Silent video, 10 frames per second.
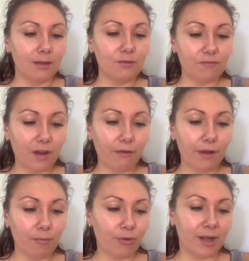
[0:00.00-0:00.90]
I was
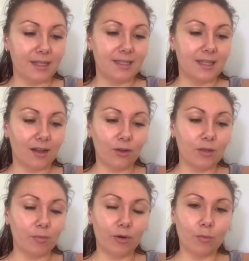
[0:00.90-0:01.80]
very impressed that I
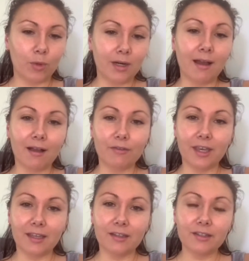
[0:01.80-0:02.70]
only put on 1.5
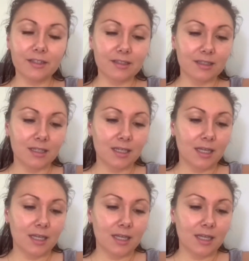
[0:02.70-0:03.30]
kilos.